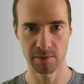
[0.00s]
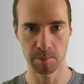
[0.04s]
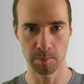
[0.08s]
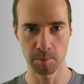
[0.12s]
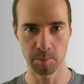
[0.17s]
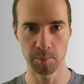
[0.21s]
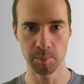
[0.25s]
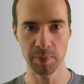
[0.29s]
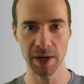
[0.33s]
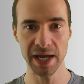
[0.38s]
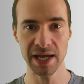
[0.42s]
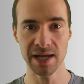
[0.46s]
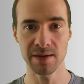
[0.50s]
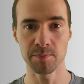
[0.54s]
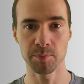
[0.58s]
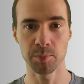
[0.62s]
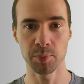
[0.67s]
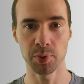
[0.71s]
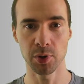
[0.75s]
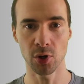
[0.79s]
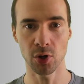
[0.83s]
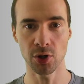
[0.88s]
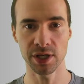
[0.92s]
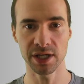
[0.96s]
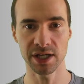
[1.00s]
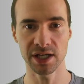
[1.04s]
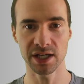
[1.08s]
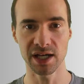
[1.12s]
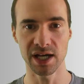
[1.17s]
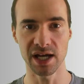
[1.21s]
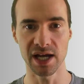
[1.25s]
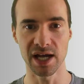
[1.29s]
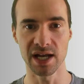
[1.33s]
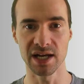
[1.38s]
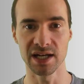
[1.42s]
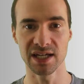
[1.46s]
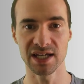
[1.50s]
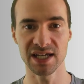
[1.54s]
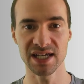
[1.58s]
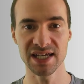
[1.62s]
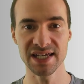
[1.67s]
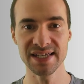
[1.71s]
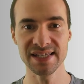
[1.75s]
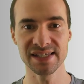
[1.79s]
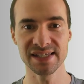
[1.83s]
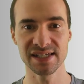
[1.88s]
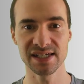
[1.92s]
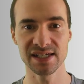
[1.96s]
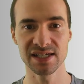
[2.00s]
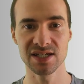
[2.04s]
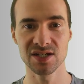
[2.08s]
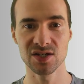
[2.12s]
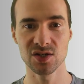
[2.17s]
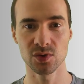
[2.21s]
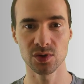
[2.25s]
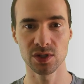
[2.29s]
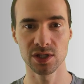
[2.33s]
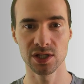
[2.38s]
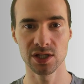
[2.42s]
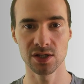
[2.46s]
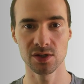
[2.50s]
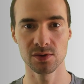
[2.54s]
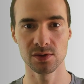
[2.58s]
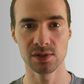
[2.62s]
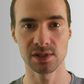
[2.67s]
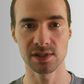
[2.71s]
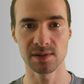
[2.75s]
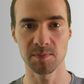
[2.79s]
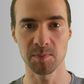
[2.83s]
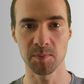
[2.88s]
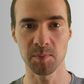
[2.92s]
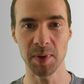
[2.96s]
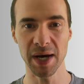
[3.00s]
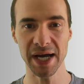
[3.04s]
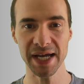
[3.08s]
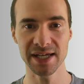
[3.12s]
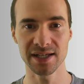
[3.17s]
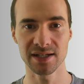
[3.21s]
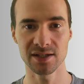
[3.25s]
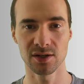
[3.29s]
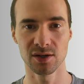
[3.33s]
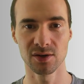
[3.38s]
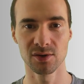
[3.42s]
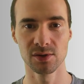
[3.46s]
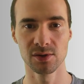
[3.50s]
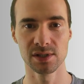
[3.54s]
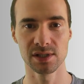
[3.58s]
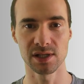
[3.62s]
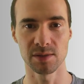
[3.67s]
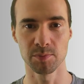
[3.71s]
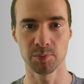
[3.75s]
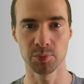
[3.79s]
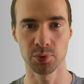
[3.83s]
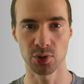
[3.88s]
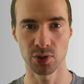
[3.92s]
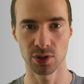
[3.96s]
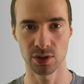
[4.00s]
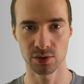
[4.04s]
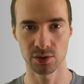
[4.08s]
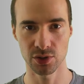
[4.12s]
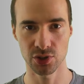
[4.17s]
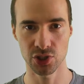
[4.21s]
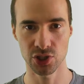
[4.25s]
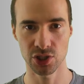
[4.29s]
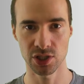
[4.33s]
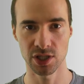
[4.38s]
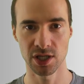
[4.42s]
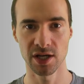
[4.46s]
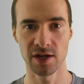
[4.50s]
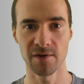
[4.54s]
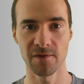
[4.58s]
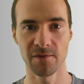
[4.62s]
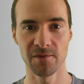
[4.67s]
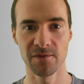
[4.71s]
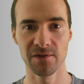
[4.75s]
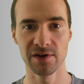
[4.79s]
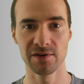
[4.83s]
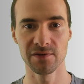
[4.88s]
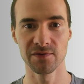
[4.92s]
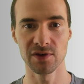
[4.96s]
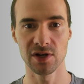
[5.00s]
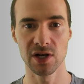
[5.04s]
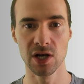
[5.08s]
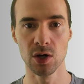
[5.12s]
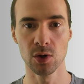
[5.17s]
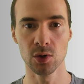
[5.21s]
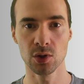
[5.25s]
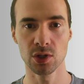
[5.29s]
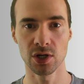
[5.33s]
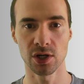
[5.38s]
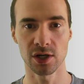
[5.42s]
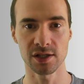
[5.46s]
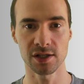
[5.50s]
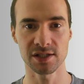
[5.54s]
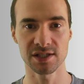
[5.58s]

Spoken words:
By employing an easy-to-use buy-and-hold approach with low-cost